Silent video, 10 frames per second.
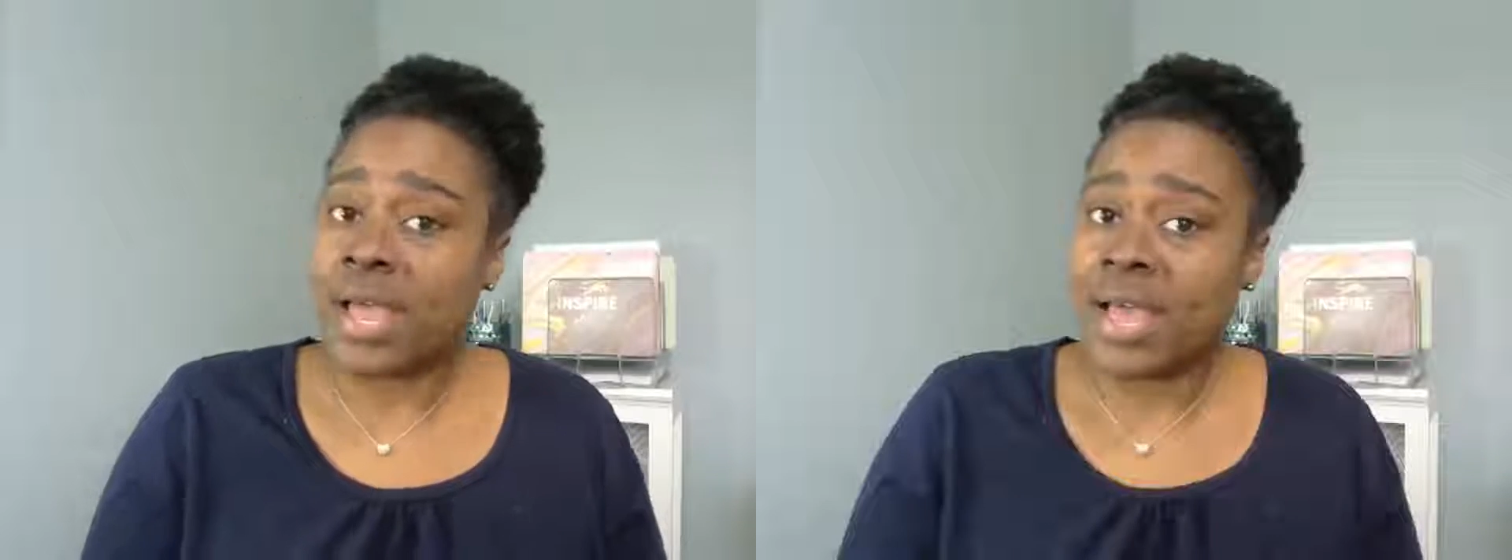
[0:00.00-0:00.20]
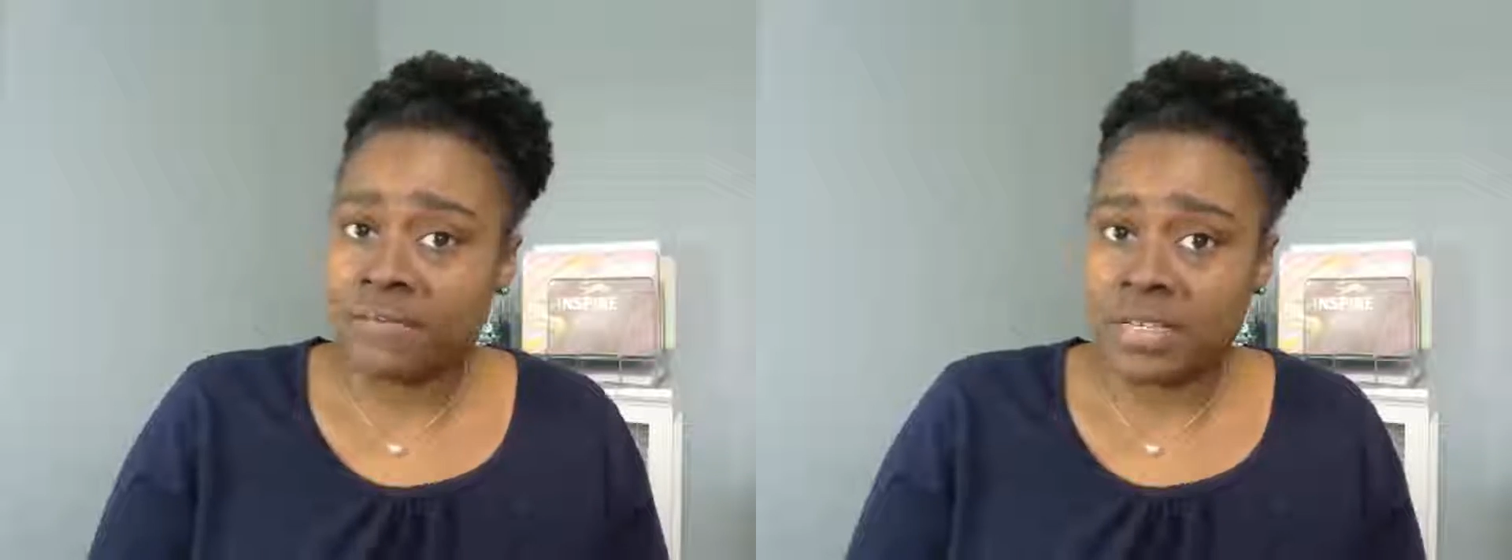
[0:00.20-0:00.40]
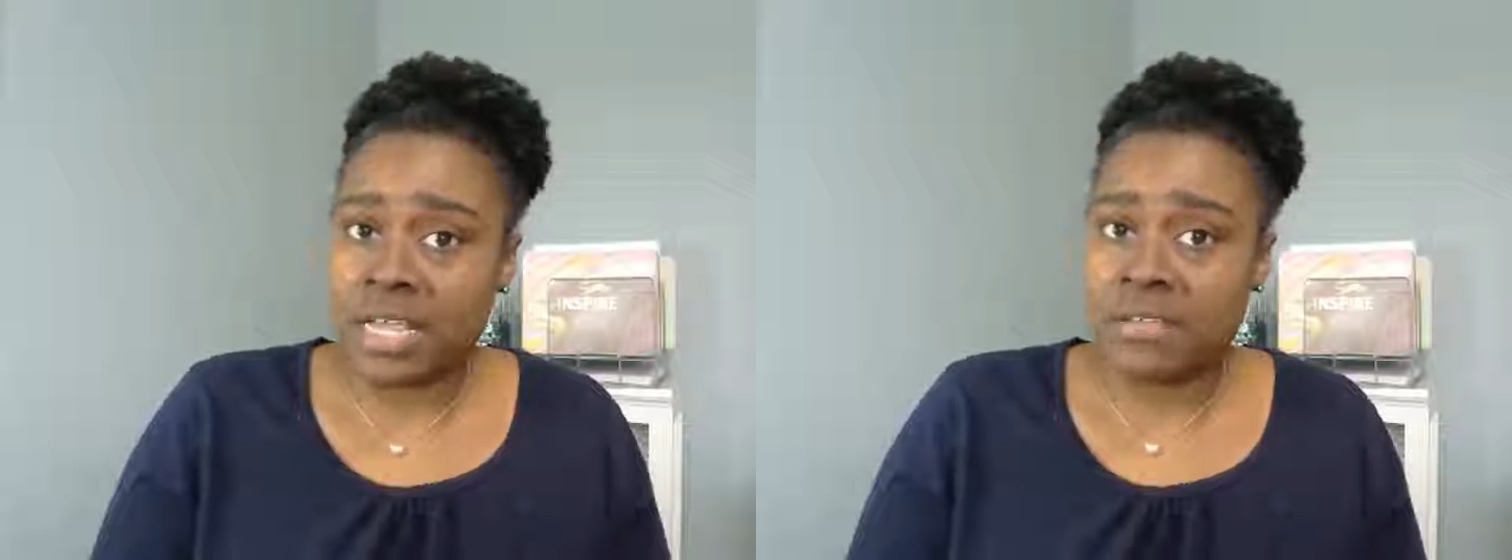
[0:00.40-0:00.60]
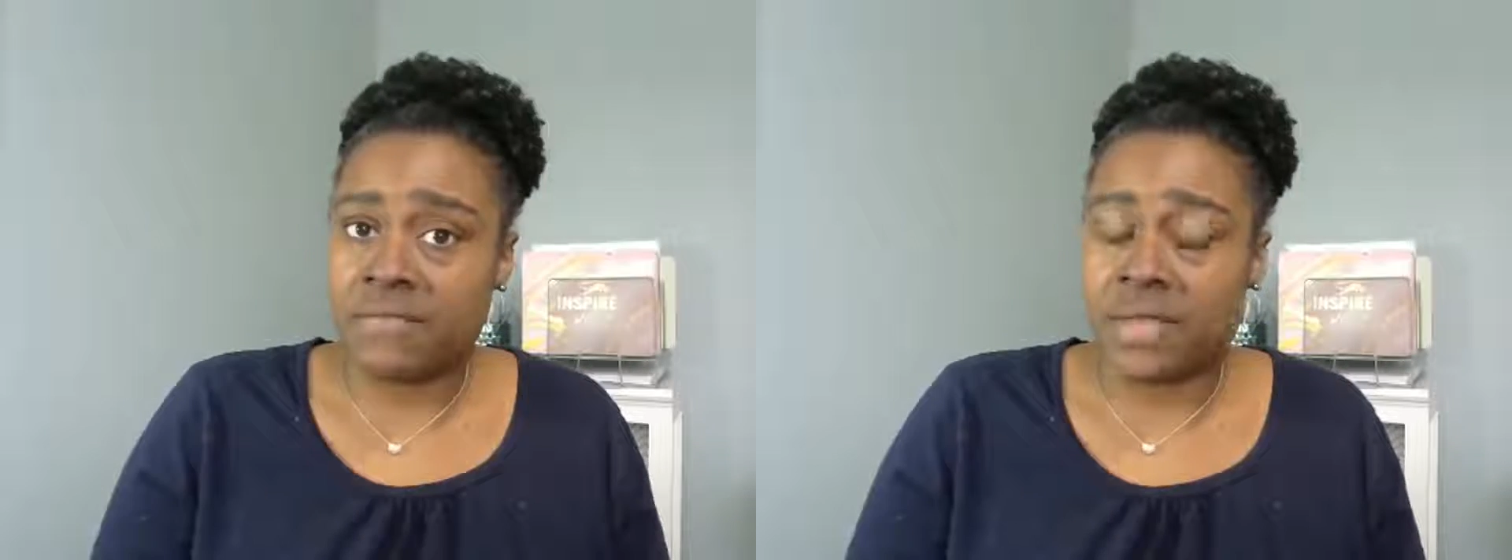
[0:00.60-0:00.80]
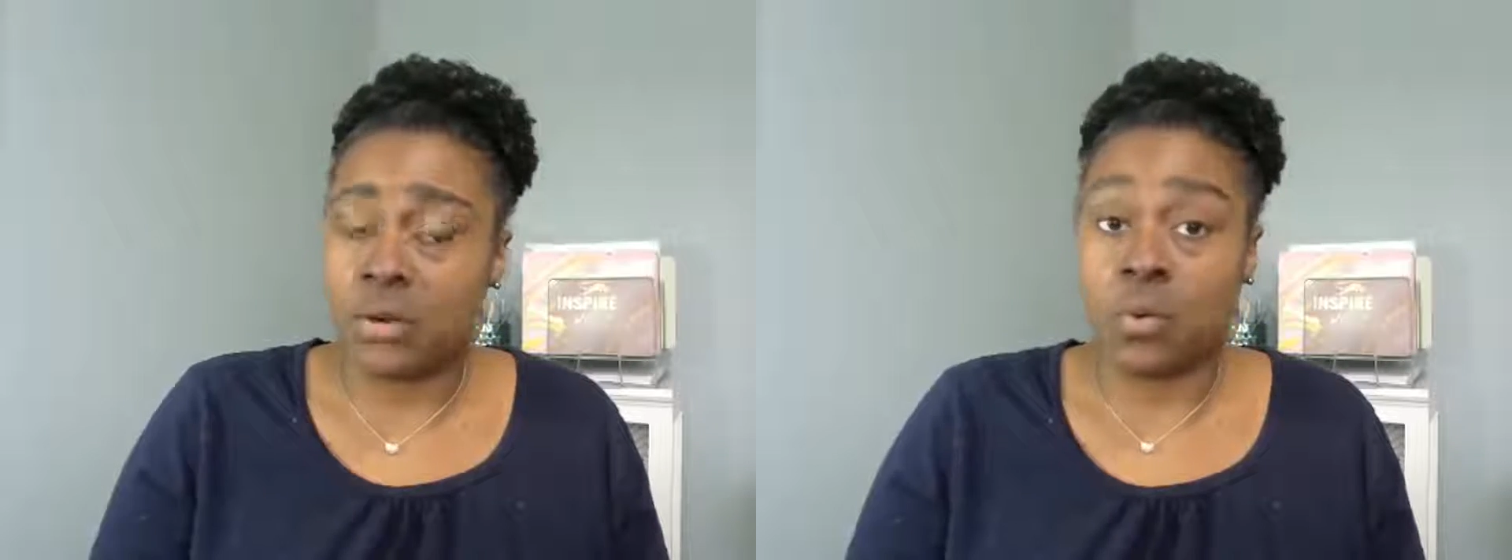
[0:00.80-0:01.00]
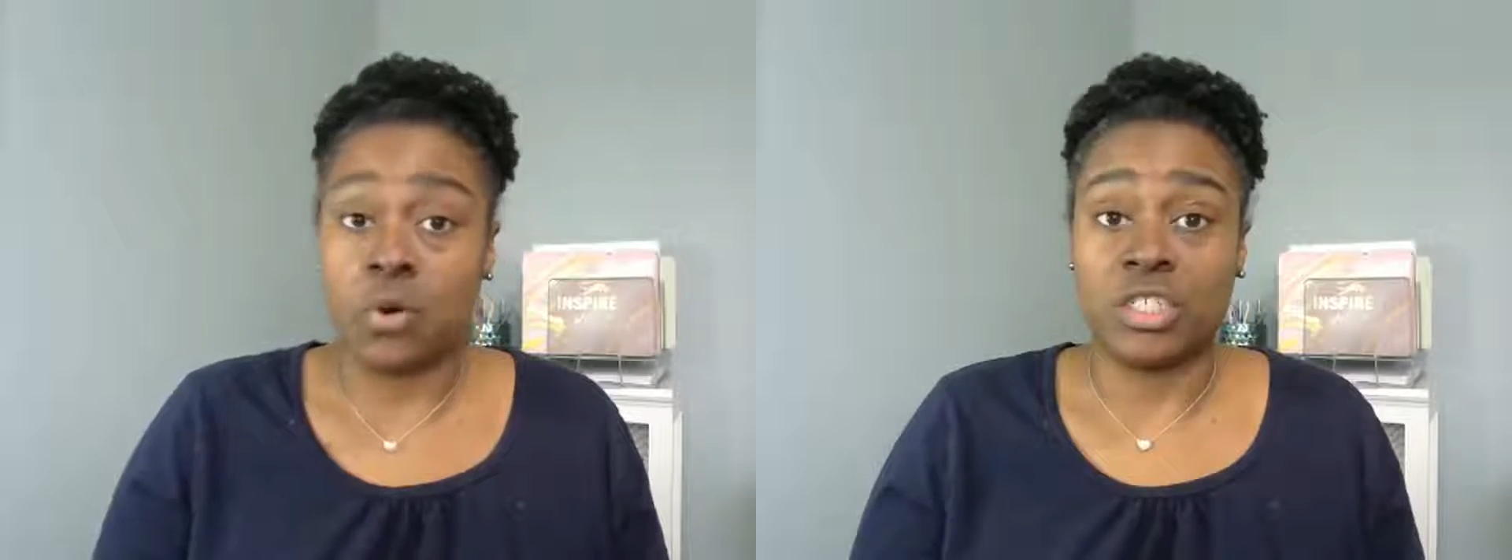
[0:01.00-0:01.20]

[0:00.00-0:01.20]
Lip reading: or a half day event